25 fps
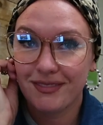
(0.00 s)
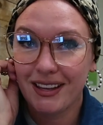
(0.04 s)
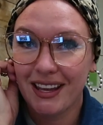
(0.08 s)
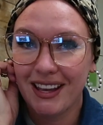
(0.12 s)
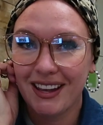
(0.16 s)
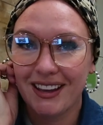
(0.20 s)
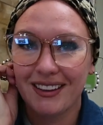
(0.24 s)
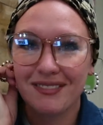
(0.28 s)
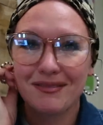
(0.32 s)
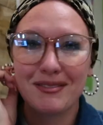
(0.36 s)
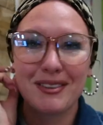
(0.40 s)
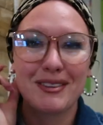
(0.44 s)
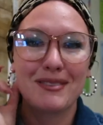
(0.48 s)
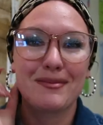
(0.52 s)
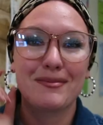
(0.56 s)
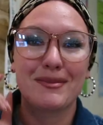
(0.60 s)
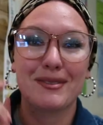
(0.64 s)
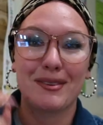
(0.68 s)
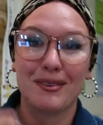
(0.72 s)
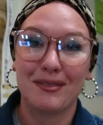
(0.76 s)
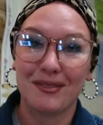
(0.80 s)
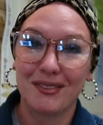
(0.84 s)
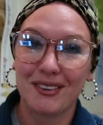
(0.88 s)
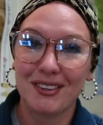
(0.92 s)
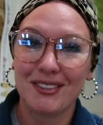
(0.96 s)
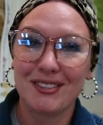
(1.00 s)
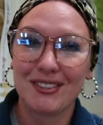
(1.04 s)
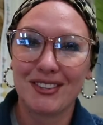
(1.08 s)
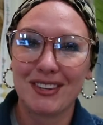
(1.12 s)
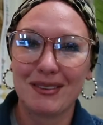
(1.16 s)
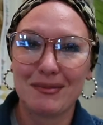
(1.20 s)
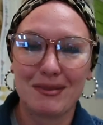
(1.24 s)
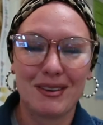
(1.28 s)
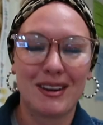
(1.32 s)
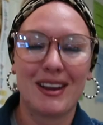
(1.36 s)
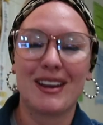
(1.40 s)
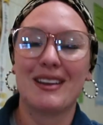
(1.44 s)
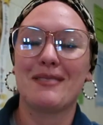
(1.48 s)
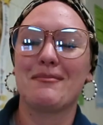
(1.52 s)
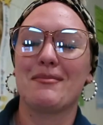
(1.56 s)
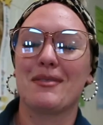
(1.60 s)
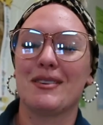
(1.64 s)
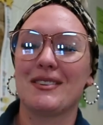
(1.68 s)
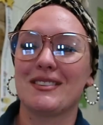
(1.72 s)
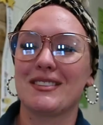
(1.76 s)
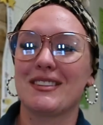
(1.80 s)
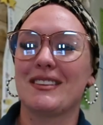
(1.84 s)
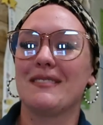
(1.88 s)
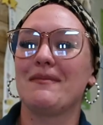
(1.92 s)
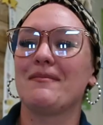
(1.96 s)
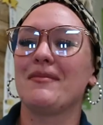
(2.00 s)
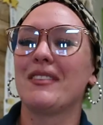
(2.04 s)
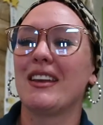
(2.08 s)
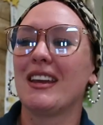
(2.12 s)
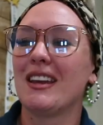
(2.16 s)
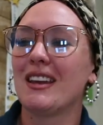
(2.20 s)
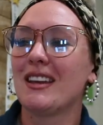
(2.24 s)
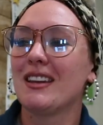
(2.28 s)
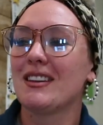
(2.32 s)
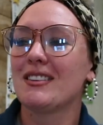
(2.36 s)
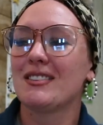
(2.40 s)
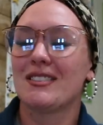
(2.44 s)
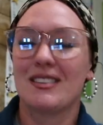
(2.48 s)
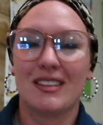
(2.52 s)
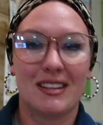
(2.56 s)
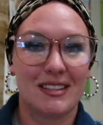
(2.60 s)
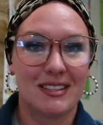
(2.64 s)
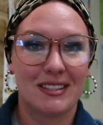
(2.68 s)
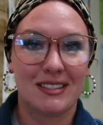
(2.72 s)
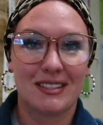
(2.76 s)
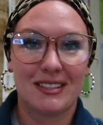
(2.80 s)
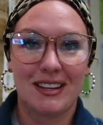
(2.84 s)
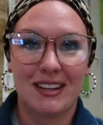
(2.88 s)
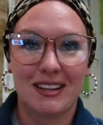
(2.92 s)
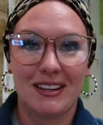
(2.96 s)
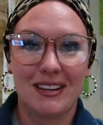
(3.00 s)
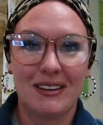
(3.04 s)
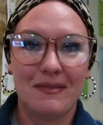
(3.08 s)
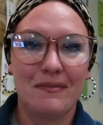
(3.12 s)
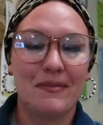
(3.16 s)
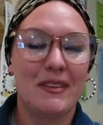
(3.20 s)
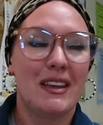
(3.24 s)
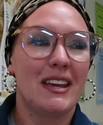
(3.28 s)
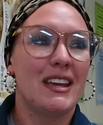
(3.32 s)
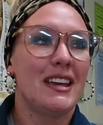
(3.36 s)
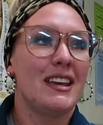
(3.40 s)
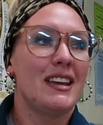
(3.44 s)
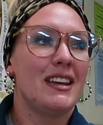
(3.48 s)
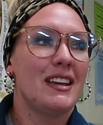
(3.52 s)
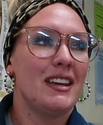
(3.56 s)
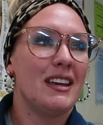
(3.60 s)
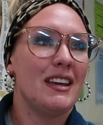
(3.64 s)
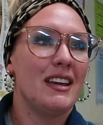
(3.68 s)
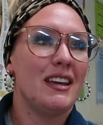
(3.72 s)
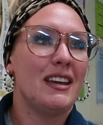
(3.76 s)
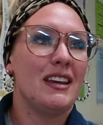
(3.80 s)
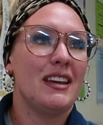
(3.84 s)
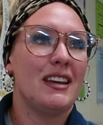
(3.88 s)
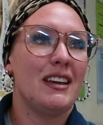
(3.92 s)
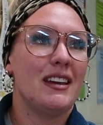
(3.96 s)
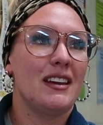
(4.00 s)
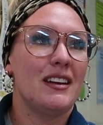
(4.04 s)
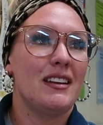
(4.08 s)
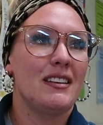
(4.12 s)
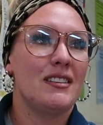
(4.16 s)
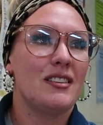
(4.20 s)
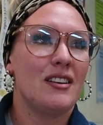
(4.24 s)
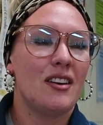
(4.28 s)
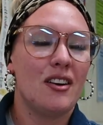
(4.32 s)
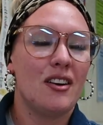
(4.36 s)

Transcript: I've been observed virtually, but not in person, so that's exciting. And